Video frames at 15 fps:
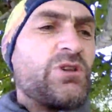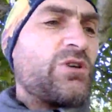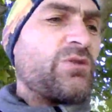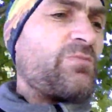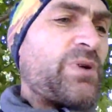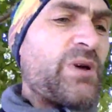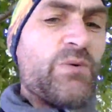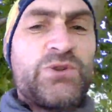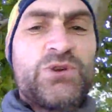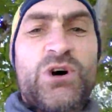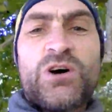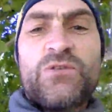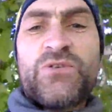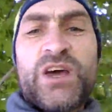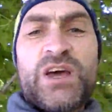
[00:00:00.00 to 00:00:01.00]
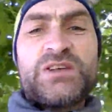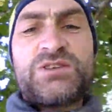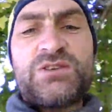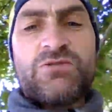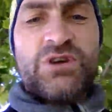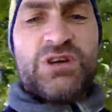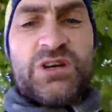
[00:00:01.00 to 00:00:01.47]
lot of people die of
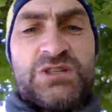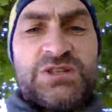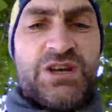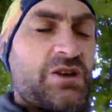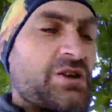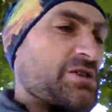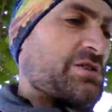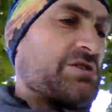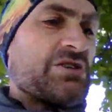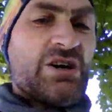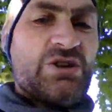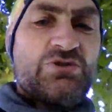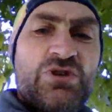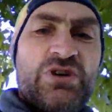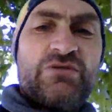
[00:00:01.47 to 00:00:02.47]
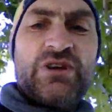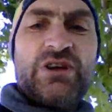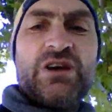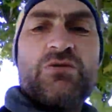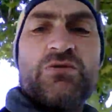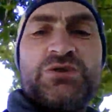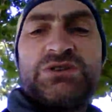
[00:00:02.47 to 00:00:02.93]
cancer and nicotine in this country every
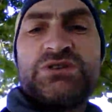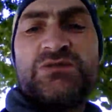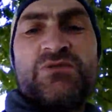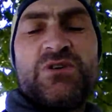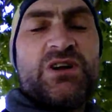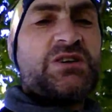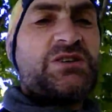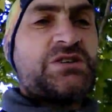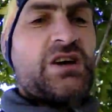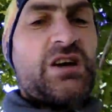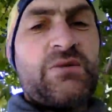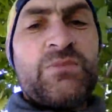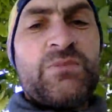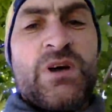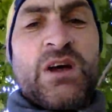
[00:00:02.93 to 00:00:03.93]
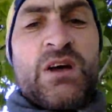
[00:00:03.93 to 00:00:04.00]
year, which is a really shame.